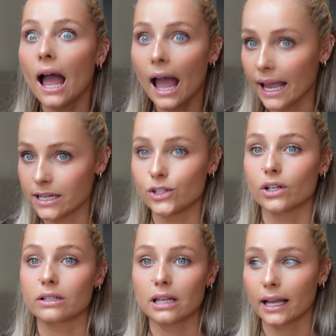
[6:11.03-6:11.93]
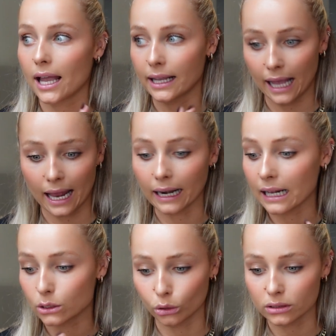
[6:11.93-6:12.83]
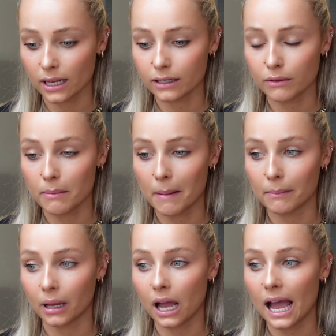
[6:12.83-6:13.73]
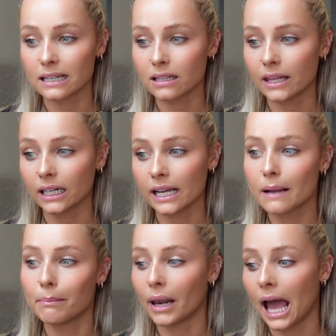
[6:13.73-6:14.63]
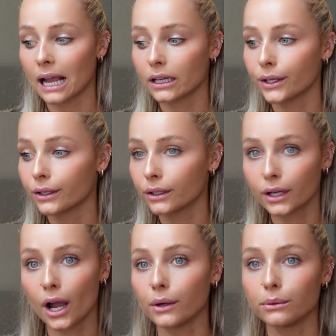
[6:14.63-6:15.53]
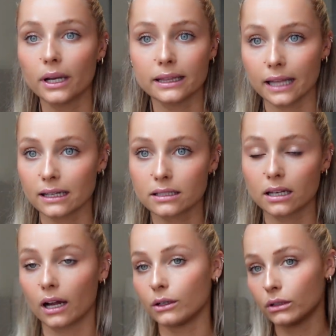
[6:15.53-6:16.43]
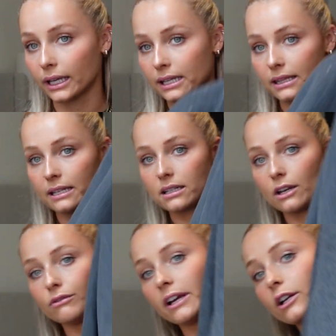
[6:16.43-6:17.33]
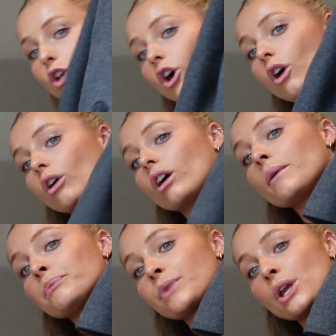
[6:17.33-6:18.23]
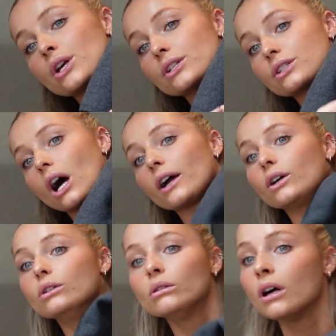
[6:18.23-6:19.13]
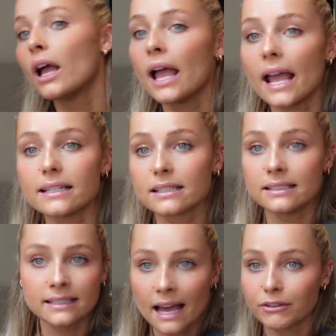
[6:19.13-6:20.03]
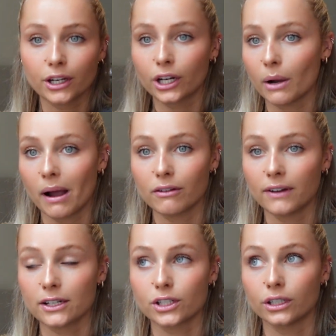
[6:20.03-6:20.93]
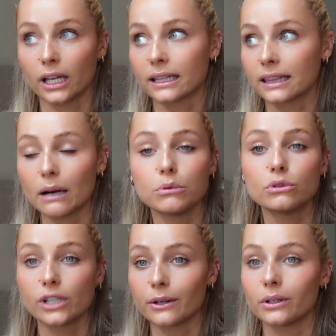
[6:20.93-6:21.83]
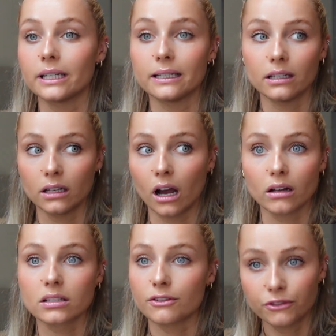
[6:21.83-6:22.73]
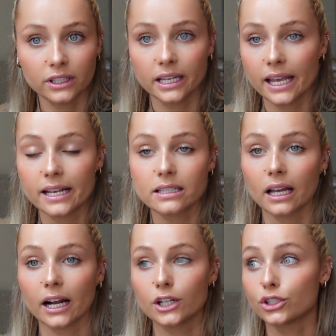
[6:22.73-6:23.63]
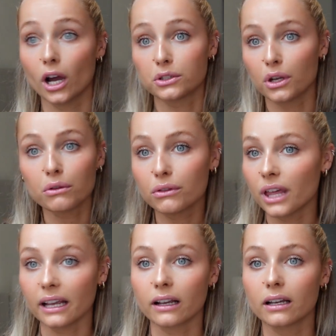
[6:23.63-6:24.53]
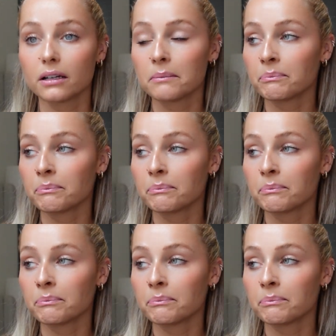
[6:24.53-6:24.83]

ages, like again as long as I can remember, and something like a black coat in that style, like in this kind of like long style, it's never going to go out of fashion. Like that will generally last for years. Like I don't think